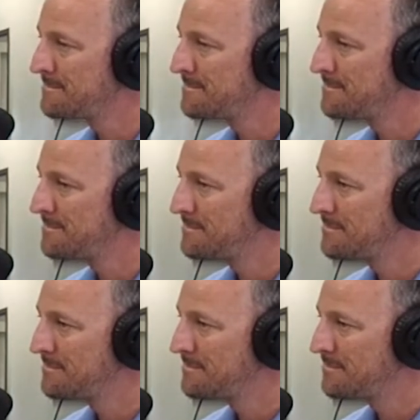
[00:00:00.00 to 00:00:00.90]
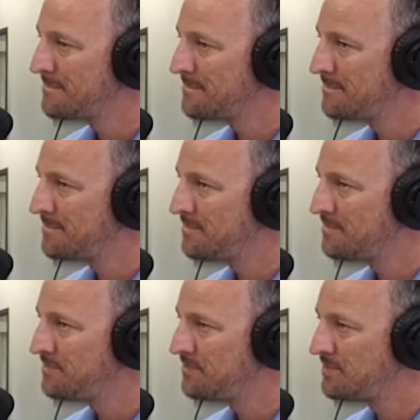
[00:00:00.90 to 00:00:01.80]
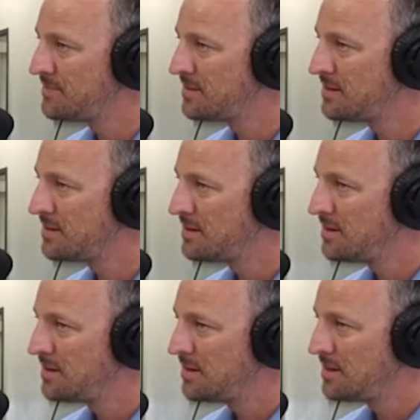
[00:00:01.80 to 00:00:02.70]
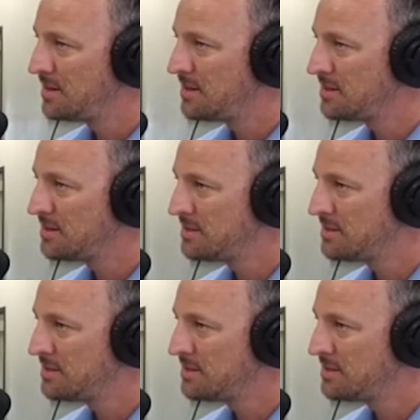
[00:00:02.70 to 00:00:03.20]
The person shown says nothing.